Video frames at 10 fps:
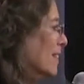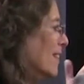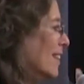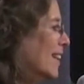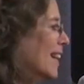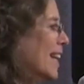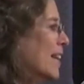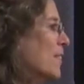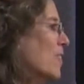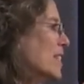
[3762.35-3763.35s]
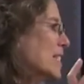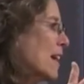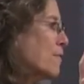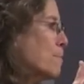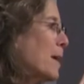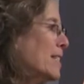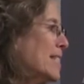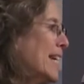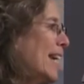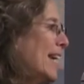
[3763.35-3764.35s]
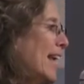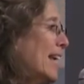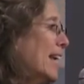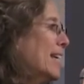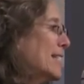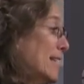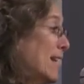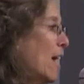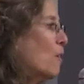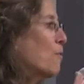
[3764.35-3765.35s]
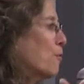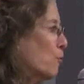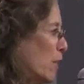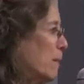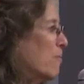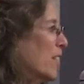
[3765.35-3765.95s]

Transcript: And even the stuff about DNA kits now for rape